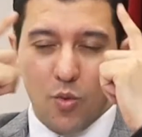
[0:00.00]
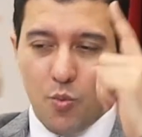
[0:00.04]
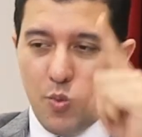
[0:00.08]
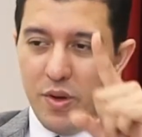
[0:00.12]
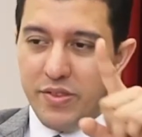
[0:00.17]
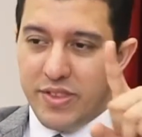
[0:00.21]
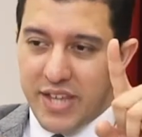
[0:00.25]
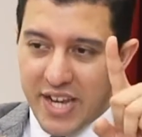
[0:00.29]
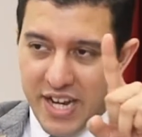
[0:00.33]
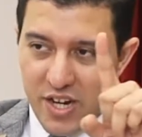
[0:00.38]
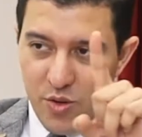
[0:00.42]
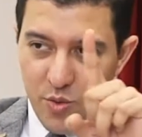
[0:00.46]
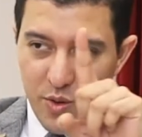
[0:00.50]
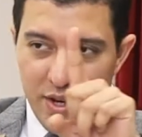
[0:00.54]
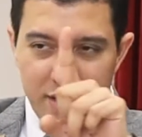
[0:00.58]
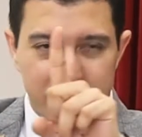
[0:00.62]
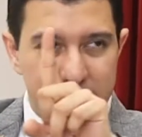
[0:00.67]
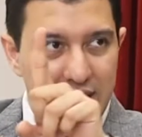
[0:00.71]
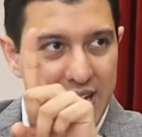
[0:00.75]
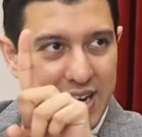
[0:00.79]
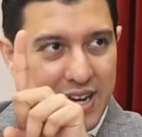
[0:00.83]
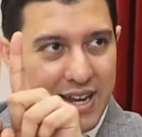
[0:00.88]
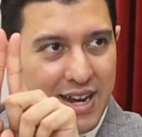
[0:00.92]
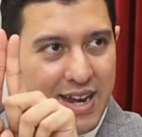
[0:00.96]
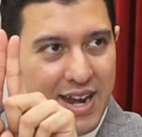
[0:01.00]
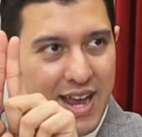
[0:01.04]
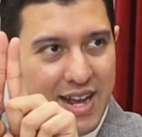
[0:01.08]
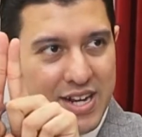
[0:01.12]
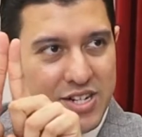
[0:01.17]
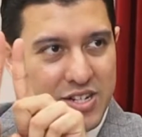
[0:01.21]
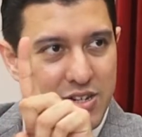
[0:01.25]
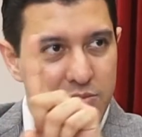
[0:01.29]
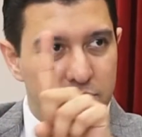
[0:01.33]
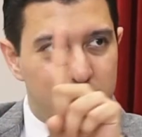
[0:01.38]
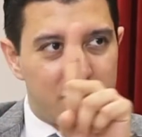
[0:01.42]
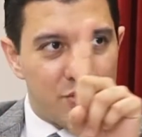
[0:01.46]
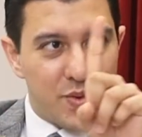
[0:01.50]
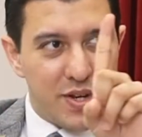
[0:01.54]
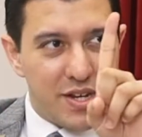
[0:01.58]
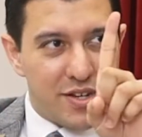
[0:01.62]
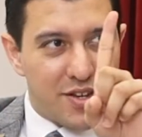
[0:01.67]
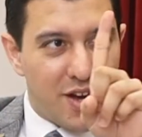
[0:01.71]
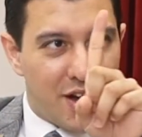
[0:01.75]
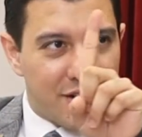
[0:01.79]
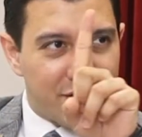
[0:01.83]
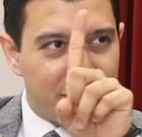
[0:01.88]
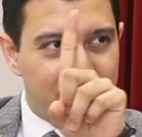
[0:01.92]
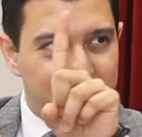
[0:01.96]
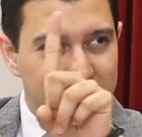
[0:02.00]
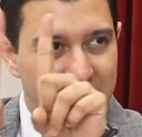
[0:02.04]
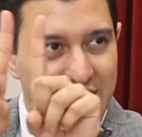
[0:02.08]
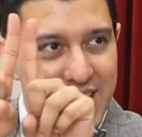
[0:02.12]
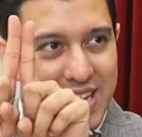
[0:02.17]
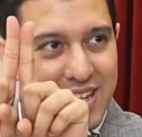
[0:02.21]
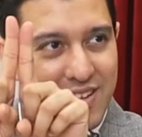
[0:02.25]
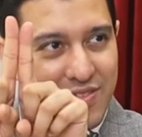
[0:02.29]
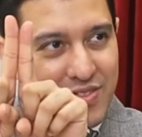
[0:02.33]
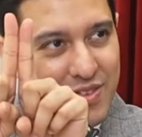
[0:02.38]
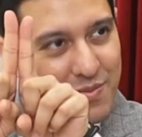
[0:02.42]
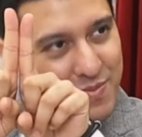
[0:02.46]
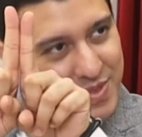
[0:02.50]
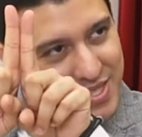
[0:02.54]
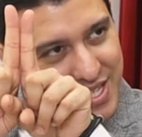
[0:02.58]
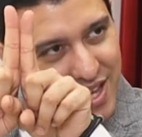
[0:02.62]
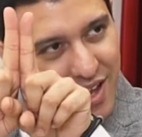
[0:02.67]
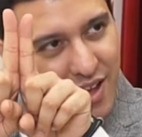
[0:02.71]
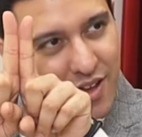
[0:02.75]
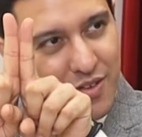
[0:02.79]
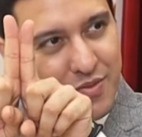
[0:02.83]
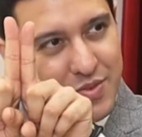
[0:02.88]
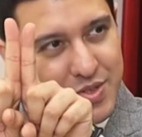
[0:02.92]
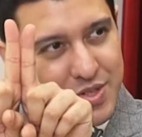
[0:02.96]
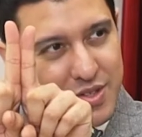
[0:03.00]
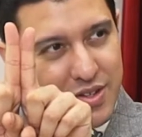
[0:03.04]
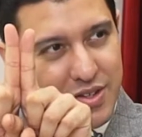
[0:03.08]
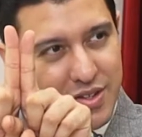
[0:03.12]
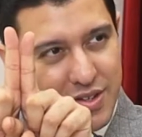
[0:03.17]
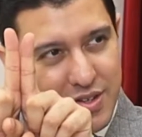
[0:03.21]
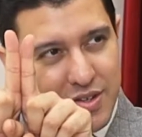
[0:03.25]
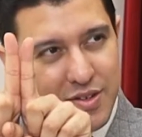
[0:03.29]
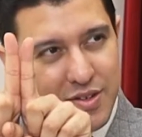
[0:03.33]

when they create that connection between Dr. Teddy and themselves.